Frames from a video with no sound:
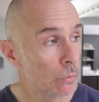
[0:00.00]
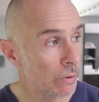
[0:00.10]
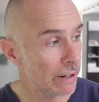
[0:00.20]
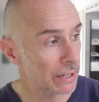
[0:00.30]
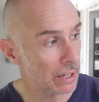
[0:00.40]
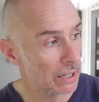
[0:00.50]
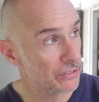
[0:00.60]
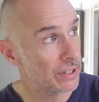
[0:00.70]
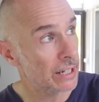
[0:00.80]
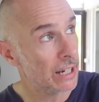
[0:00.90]
We've had a
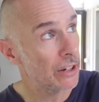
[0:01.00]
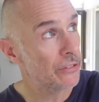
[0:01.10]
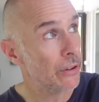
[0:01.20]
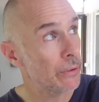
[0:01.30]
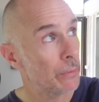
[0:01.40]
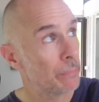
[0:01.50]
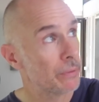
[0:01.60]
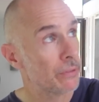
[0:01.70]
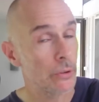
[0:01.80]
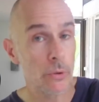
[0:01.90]
staircase going up
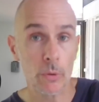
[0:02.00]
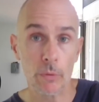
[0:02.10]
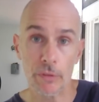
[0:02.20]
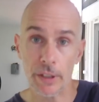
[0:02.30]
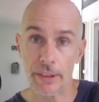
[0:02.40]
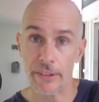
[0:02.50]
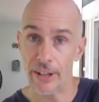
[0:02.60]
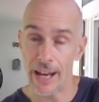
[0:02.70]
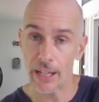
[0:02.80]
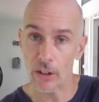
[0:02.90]
to the
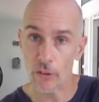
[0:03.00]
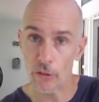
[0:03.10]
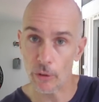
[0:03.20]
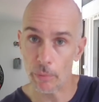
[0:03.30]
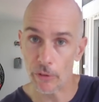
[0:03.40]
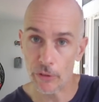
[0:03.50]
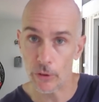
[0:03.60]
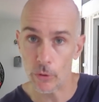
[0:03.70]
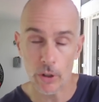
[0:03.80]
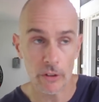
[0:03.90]
deck on the top of
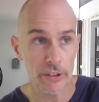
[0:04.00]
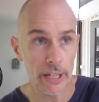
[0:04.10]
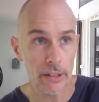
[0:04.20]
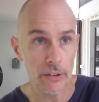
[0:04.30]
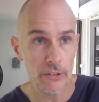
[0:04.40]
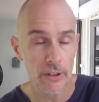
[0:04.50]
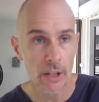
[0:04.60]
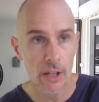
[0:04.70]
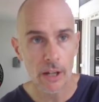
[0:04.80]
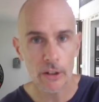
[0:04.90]
2 containers,
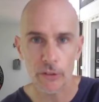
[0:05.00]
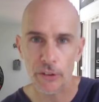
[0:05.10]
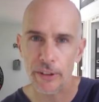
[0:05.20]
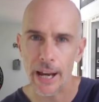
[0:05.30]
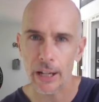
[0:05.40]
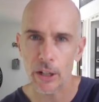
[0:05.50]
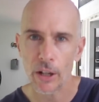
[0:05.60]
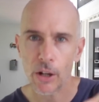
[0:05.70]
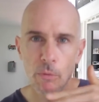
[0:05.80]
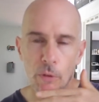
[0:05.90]
because the deck
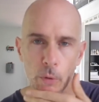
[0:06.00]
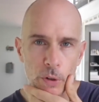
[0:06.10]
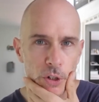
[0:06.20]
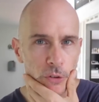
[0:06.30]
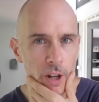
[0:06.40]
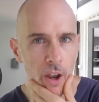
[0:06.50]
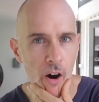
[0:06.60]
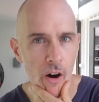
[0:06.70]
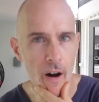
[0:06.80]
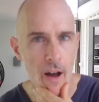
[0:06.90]
we thought we'd use a
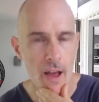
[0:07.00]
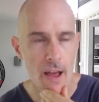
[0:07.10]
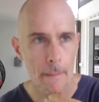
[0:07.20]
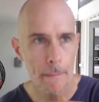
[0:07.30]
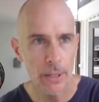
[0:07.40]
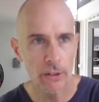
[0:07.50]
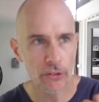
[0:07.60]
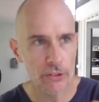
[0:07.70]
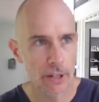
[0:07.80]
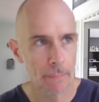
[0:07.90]
lot, but
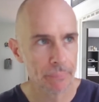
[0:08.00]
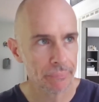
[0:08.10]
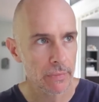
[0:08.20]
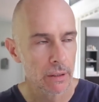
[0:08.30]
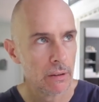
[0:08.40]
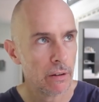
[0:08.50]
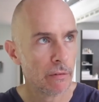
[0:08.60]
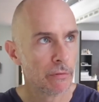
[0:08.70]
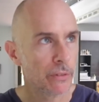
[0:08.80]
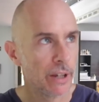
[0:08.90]
it's
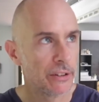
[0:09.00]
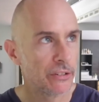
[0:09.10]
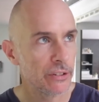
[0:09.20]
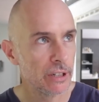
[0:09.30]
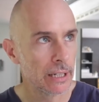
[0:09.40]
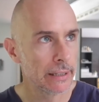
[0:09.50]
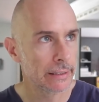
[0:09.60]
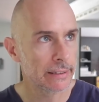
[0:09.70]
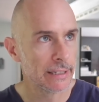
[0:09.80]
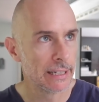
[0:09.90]

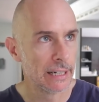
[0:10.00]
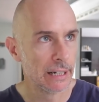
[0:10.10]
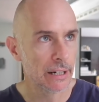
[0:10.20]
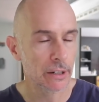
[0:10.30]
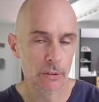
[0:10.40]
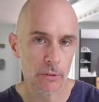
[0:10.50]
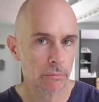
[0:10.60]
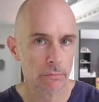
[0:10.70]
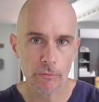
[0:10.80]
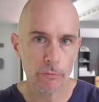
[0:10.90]
like I don't know,
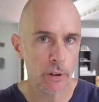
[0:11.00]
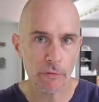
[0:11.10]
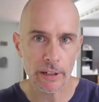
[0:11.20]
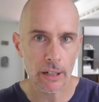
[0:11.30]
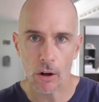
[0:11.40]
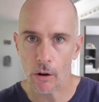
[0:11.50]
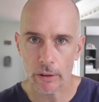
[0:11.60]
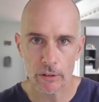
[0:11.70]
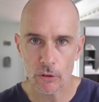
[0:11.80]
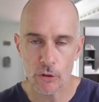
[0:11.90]
40 feet
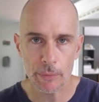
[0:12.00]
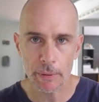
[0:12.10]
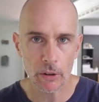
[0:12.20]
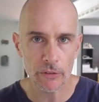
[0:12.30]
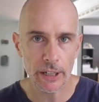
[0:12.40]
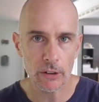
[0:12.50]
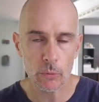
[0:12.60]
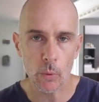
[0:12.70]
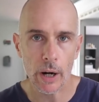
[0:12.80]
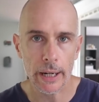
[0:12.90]
long, 2 shipping
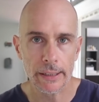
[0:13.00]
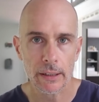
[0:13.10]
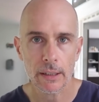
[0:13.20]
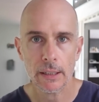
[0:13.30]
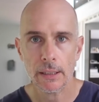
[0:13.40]
containers wide.